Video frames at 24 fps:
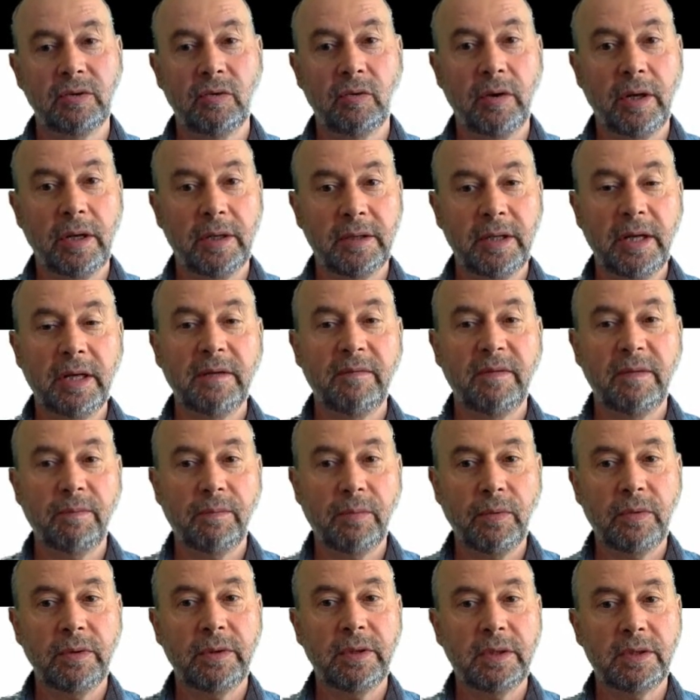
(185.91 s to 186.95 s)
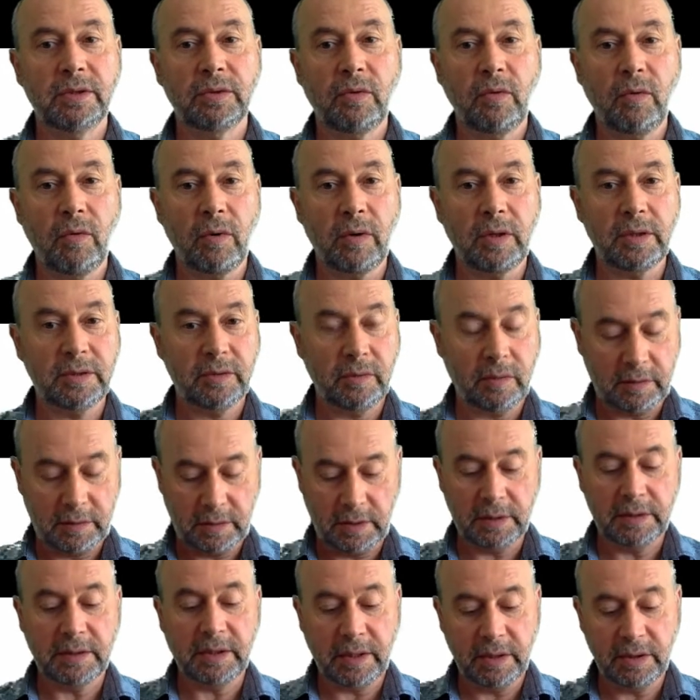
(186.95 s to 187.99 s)
And then we put these scores on
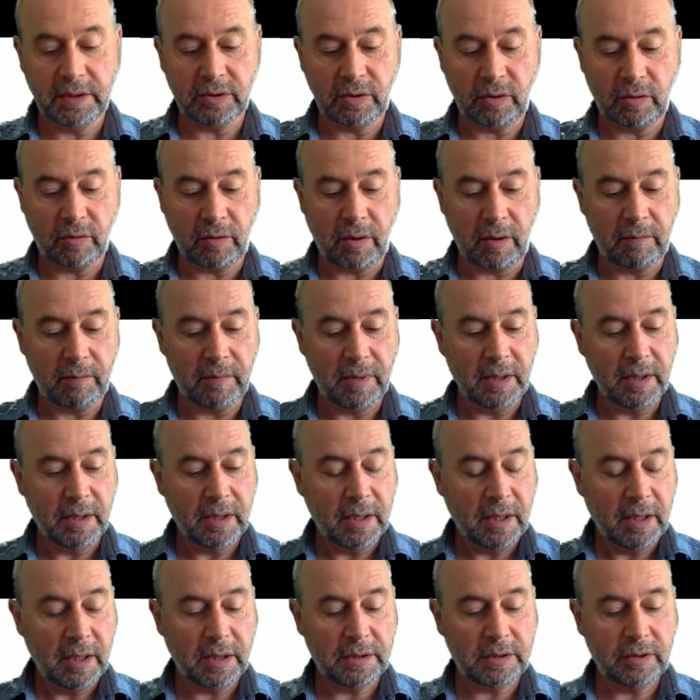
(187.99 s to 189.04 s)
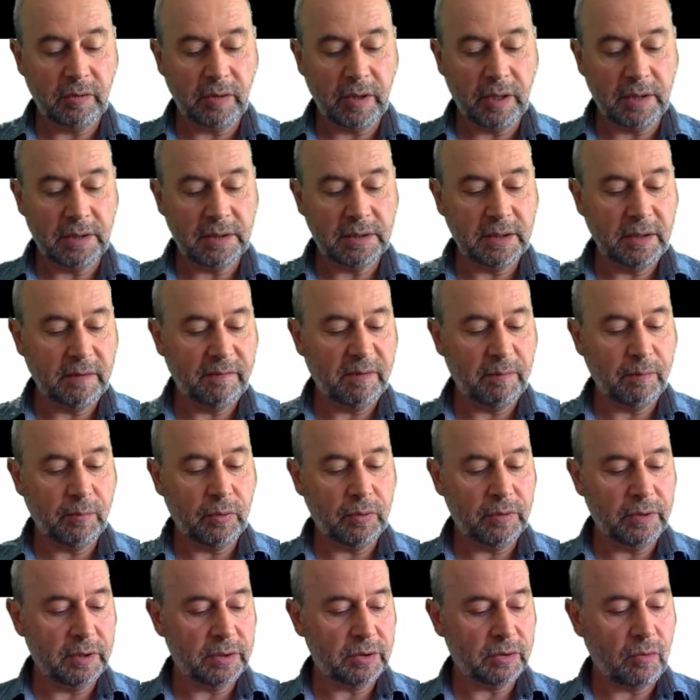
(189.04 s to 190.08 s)
this histogram. As you can see, we
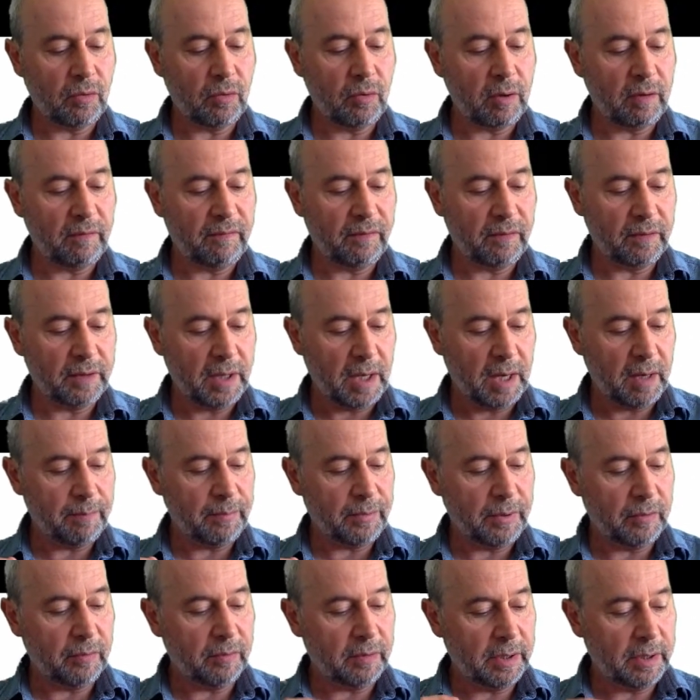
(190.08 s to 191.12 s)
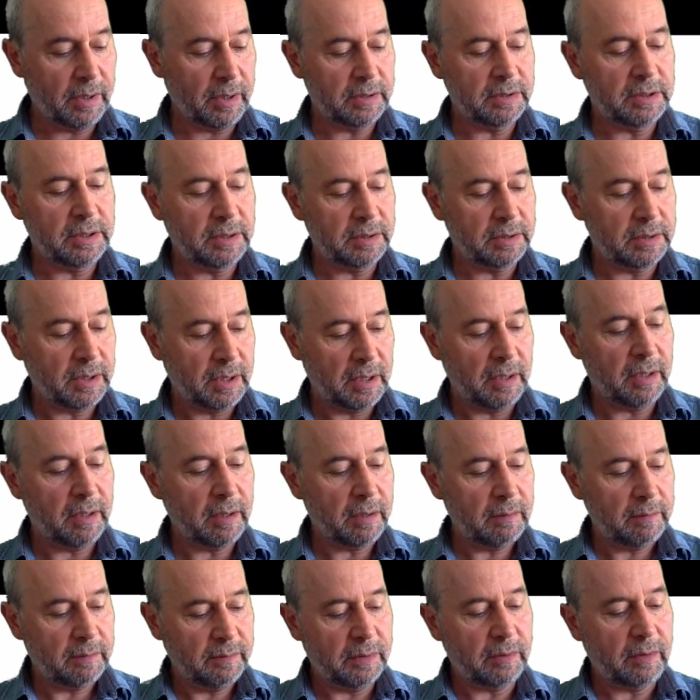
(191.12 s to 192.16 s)
put the score for the upregulated genes
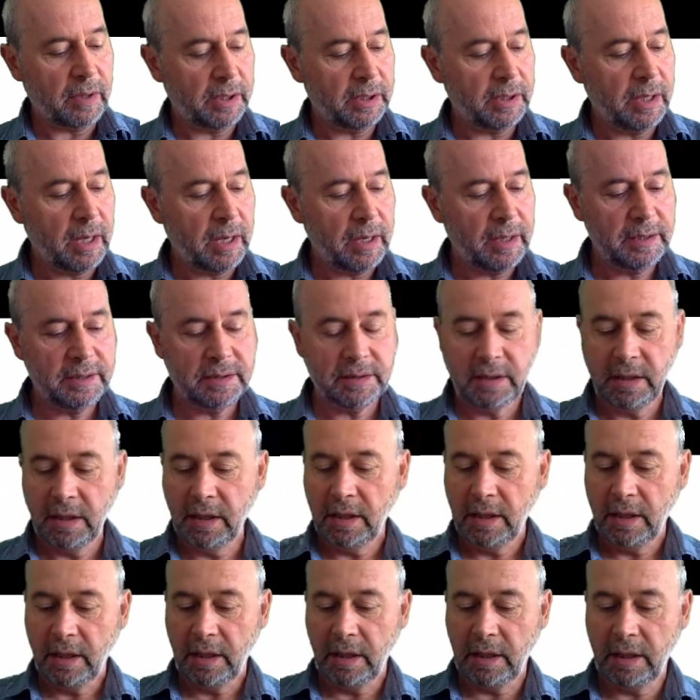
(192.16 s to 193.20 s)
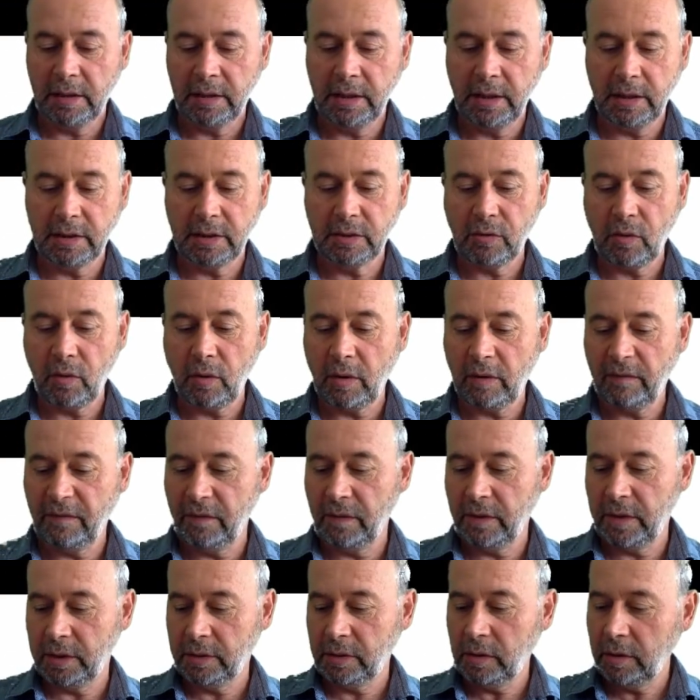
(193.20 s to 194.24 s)
here, the red guys, and the score
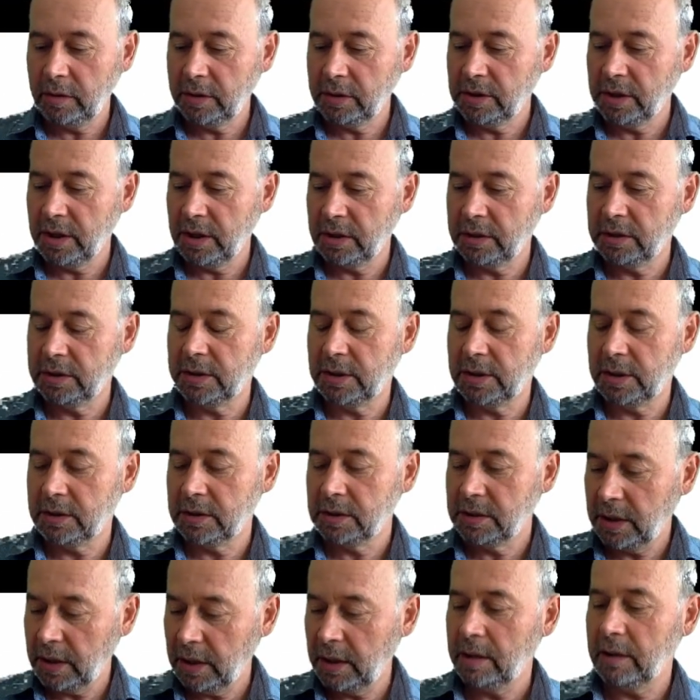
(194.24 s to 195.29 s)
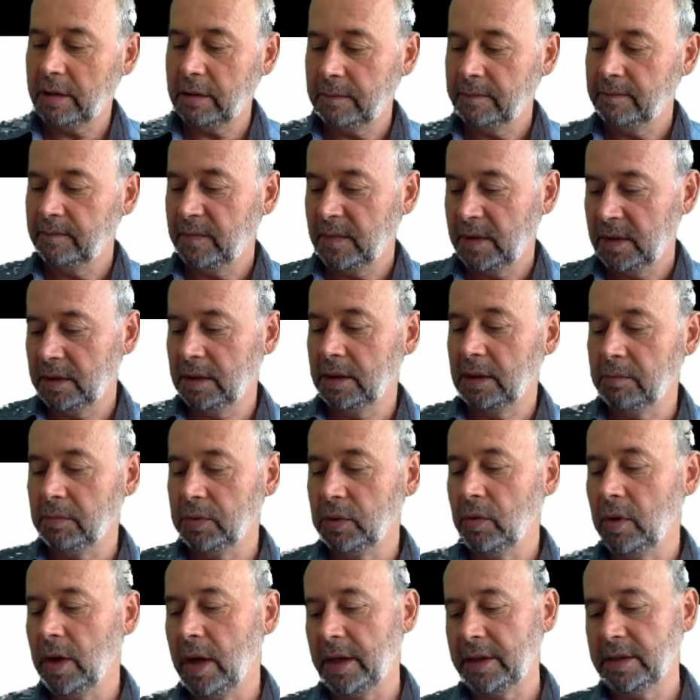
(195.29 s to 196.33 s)
for the non-changed genes here, the
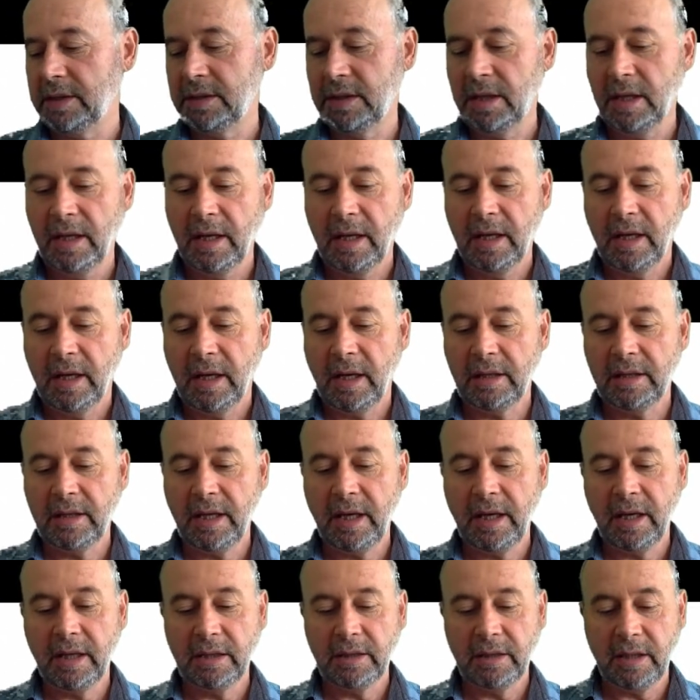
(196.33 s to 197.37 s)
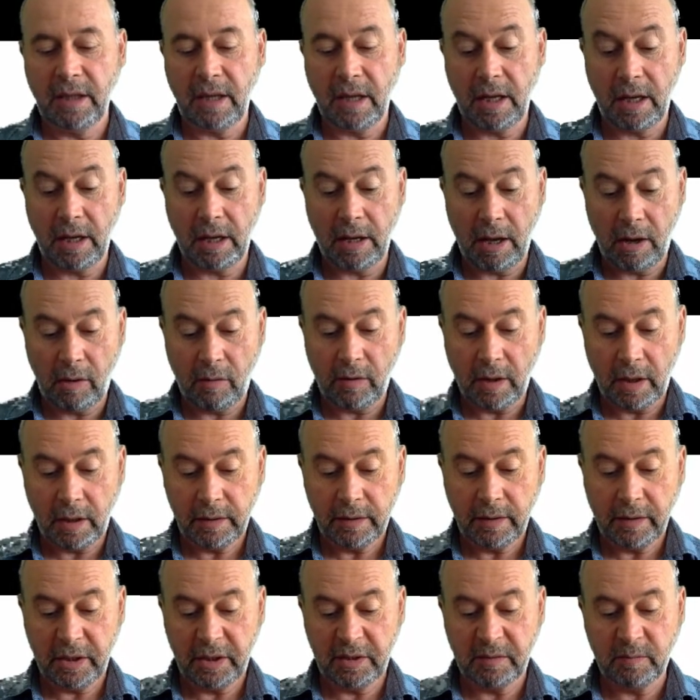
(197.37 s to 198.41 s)
blue guys. And then our
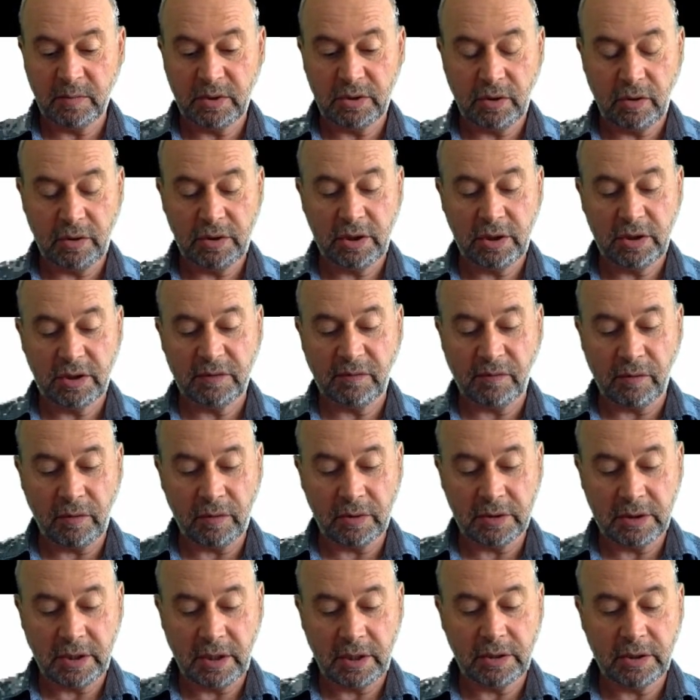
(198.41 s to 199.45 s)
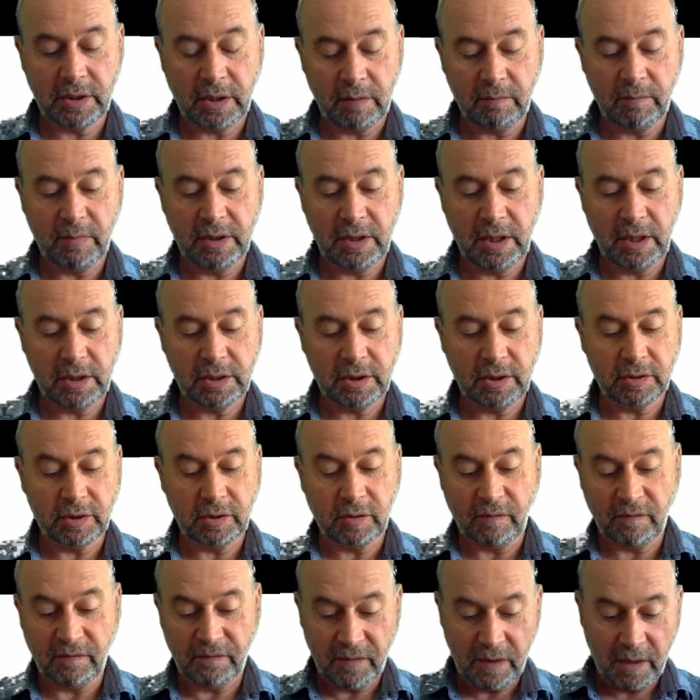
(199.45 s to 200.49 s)
algorithm searches for such combinations
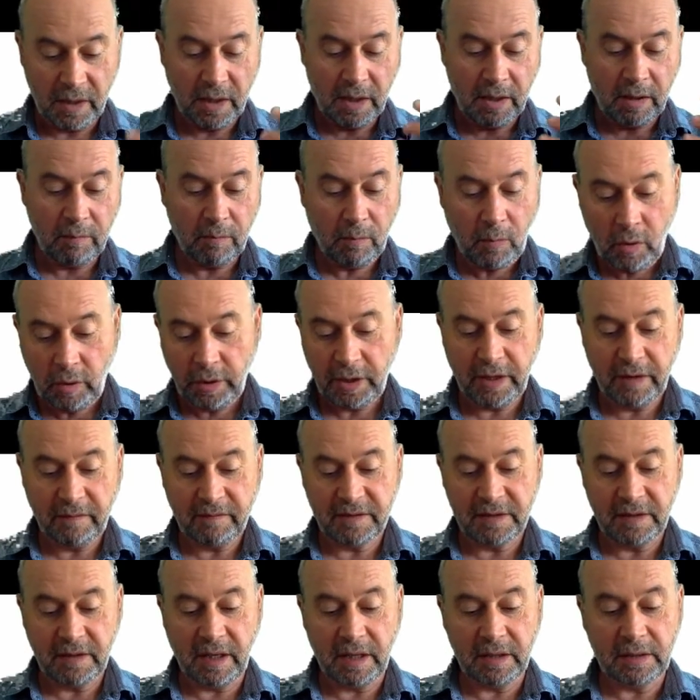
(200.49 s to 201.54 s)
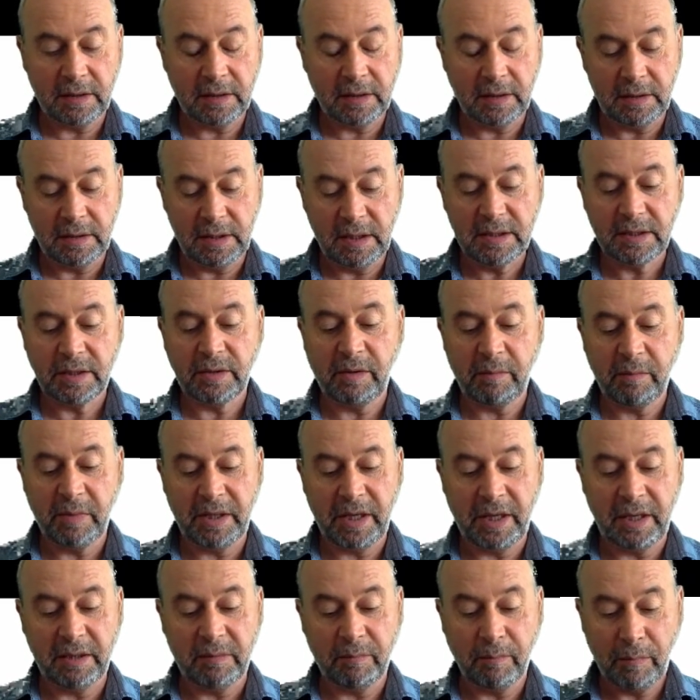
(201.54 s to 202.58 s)
of motifs that
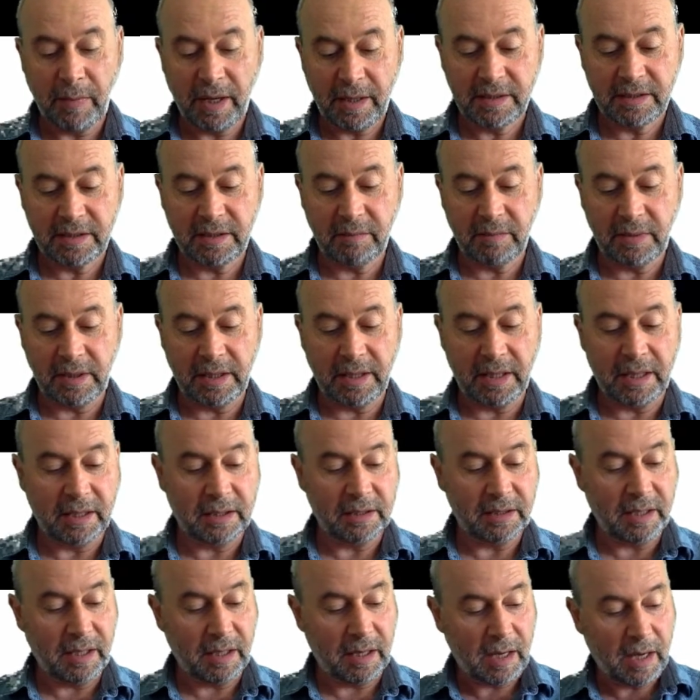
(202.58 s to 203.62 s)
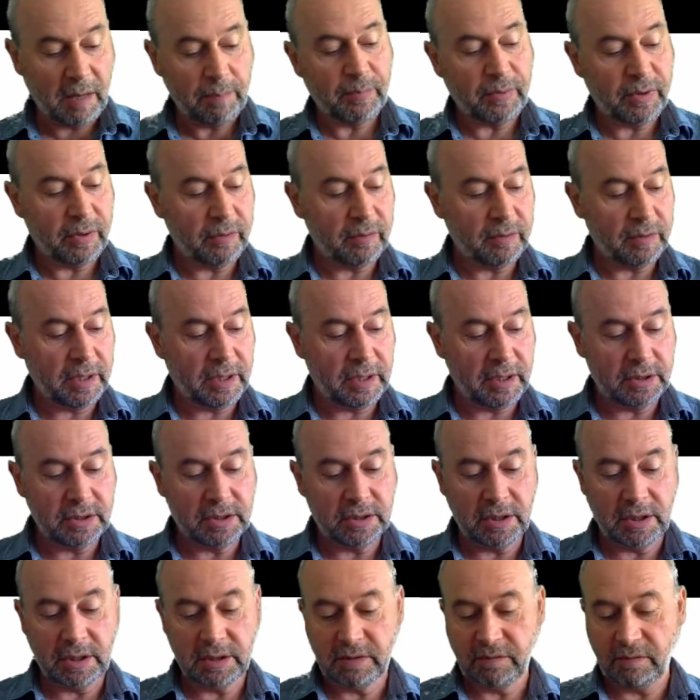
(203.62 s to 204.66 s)
discriminate maximally the upregulated
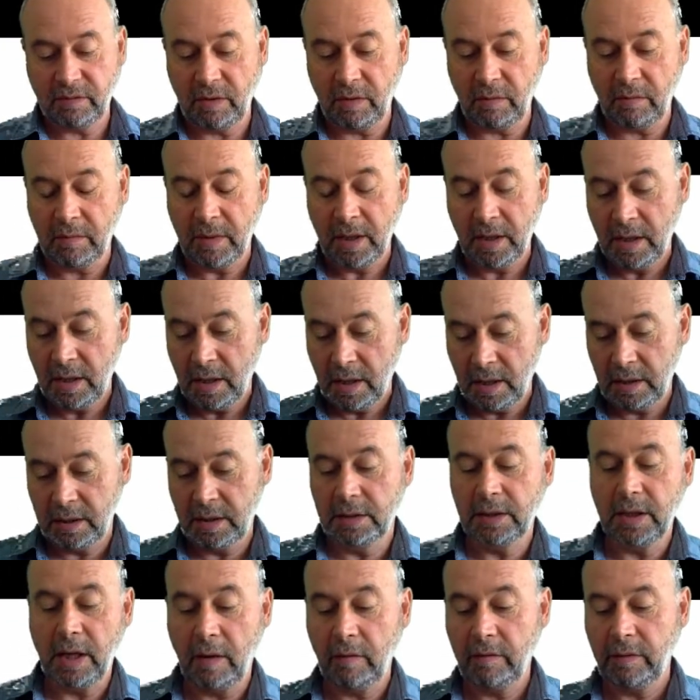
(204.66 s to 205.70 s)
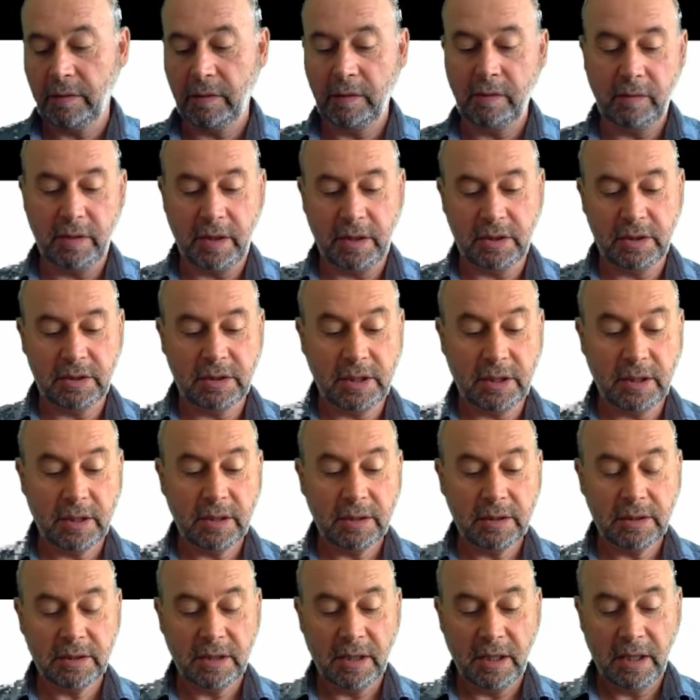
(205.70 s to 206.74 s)
genes from the downregulated
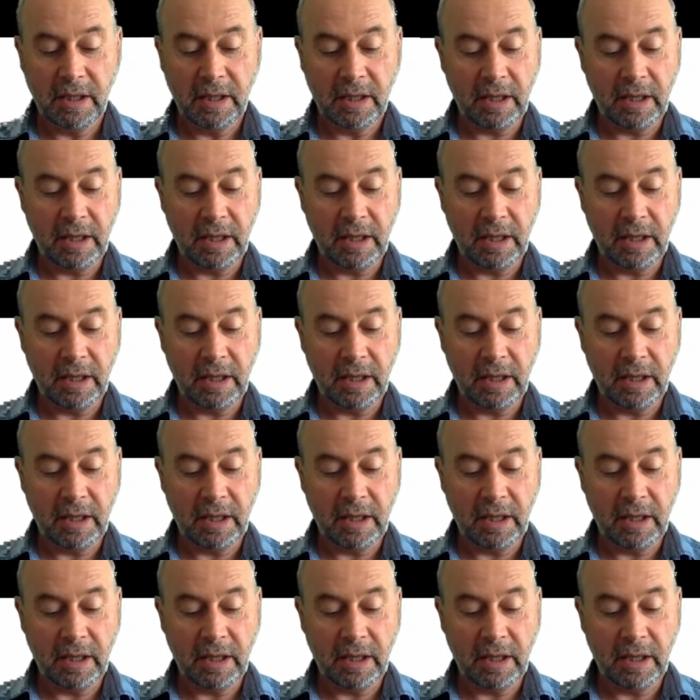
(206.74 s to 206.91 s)
genes.